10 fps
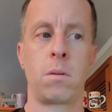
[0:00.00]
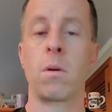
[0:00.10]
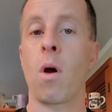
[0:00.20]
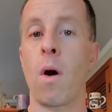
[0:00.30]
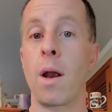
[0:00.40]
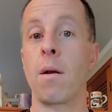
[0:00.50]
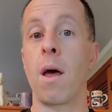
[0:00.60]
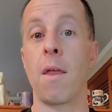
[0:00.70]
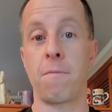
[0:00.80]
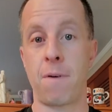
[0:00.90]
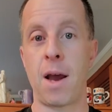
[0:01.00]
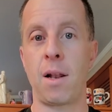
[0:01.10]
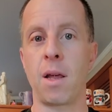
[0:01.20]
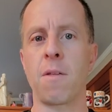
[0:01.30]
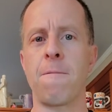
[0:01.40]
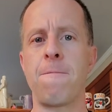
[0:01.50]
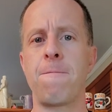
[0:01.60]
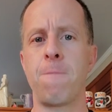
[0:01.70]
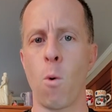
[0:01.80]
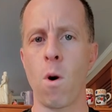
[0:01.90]
All right, and then finally, the
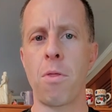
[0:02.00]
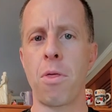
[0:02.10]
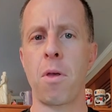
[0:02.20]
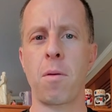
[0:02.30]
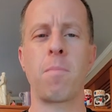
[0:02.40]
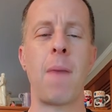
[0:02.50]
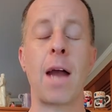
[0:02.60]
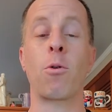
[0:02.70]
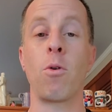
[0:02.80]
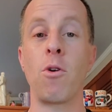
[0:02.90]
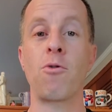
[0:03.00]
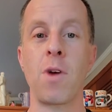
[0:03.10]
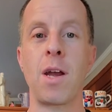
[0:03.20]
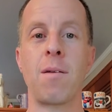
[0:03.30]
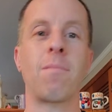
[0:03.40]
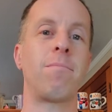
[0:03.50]
fourth macronutrient.